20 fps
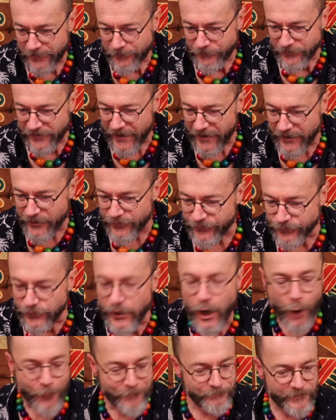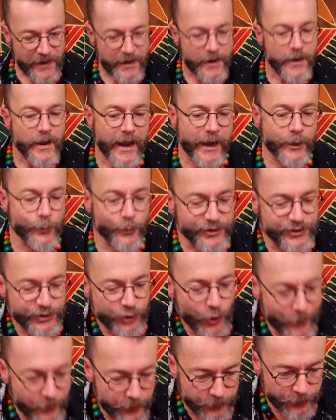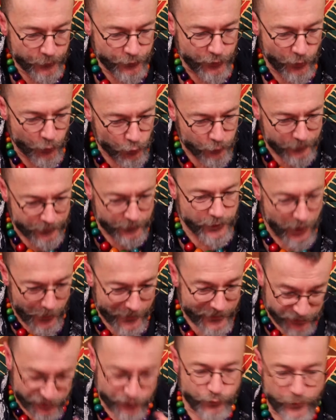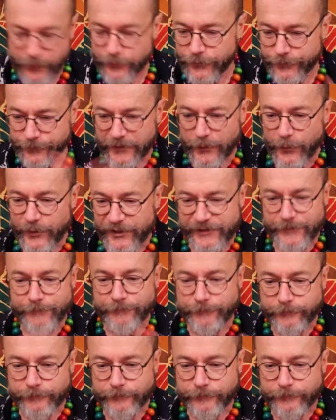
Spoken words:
the elephant. No, it was the. No, it was the. It was.